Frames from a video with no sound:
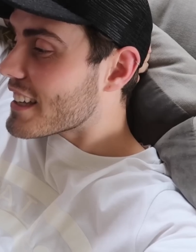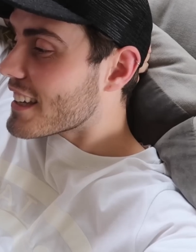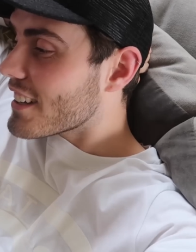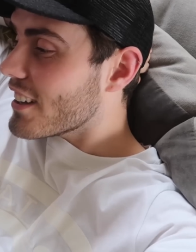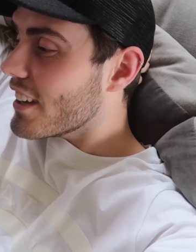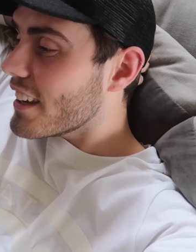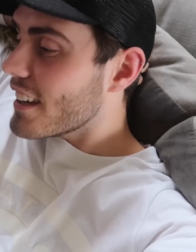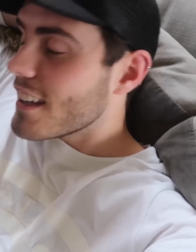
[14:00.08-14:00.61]

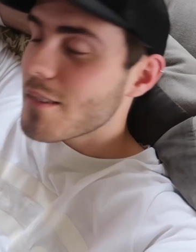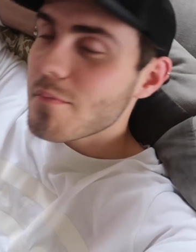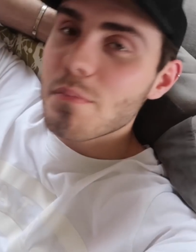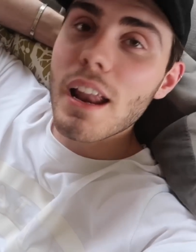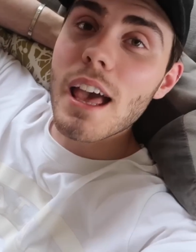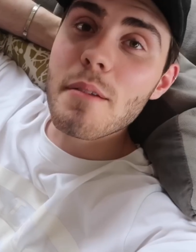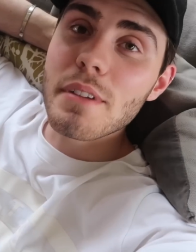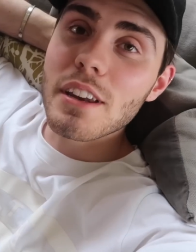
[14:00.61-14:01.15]
didn't.
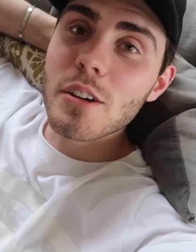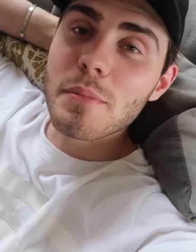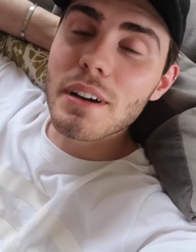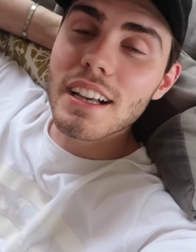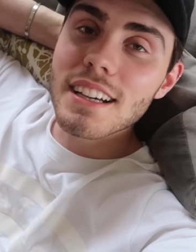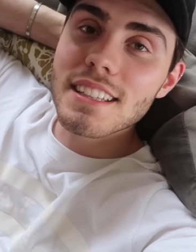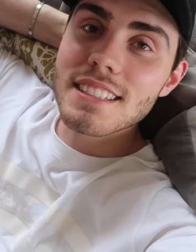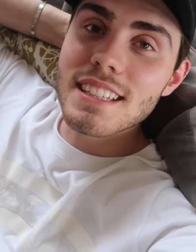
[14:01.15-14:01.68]
Blaming it on my
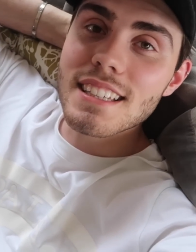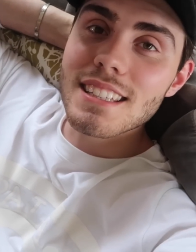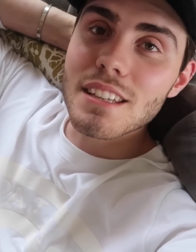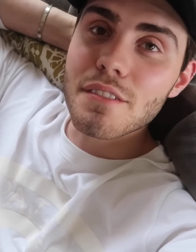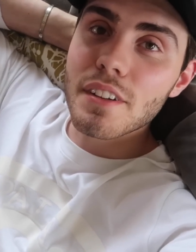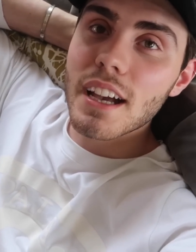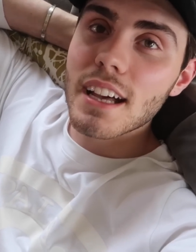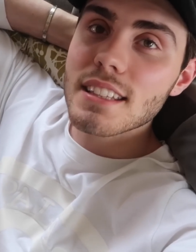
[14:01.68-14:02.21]
cousin Izzy
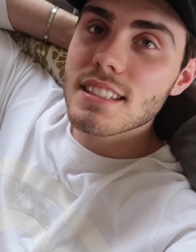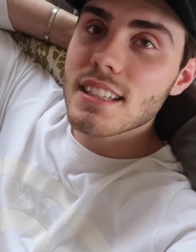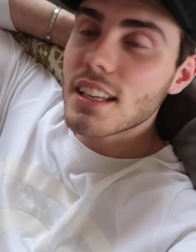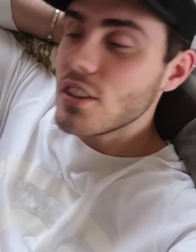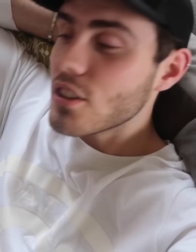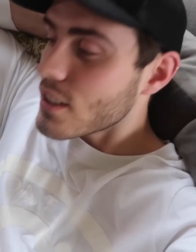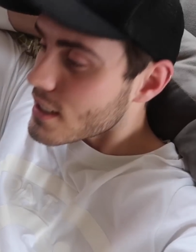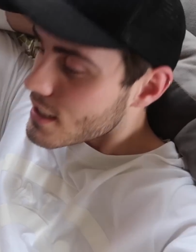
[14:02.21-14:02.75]
for
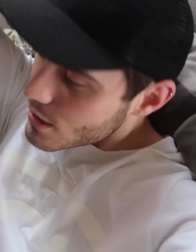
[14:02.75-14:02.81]
cancelling. You can